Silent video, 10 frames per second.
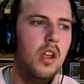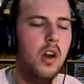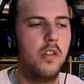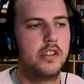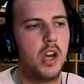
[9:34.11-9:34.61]

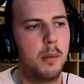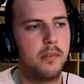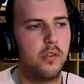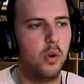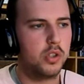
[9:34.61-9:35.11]
of the time
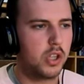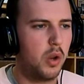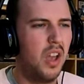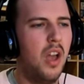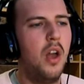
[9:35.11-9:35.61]
before. So
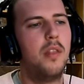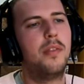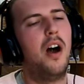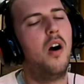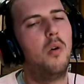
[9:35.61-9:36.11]

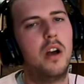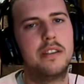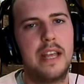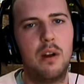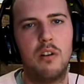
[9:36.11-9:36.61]
the whole
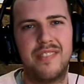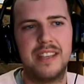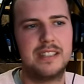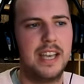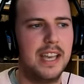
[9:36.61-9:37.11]
idea of
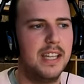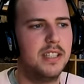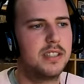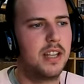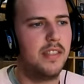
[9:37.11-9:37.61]
this
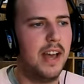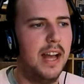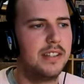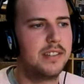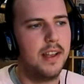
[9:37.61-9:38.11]
is
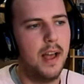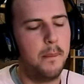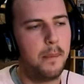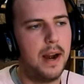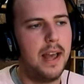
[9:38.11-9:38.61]
that a
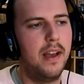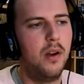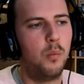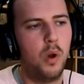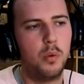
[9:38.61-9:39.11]
player
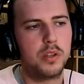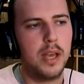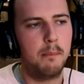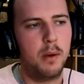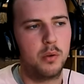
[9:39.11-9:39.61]
won't
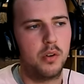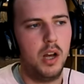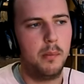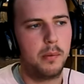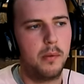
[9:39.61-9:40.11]
get muddled
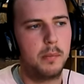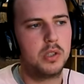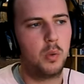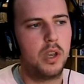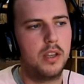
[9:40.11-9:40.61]
up
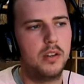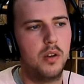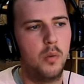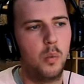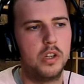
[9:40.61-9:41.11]
between
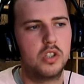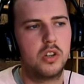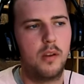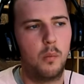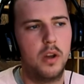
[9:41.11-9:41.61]
which
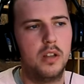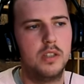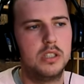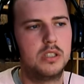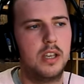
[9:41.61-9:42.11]
one of
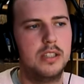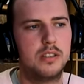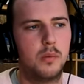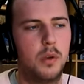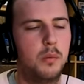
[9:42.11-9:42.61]
his
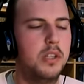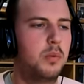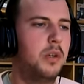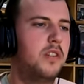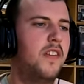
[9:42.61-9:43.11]
is which
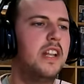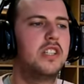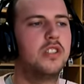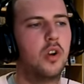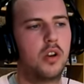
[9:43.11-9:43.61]
which finish
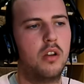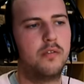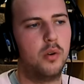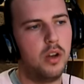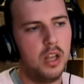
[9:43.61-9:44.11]
he's got to go
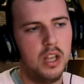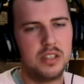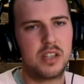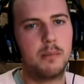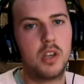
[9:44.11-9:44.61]
for.
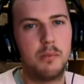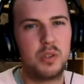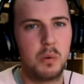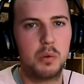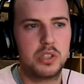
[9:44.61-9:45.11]
Sometimes
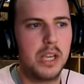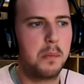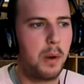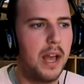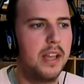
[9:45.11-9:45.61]
you will see
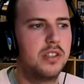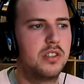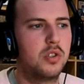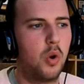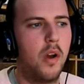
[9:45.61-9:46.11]

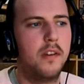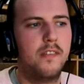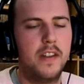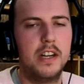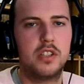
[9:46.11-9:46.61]
players try and
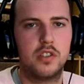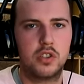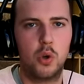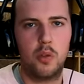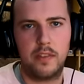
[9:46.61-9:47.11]
finish the
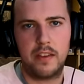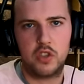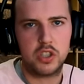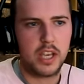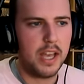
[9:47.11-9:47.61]
score that they've
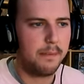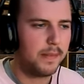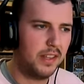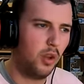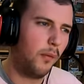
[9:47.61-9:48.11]
just hit.
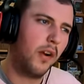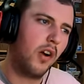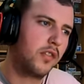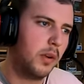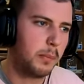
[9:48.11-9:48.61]
Not very
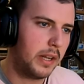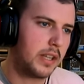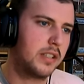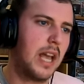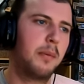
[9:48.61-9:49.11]
often, but it
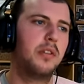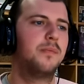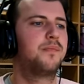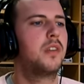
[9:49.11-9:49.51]
does happen.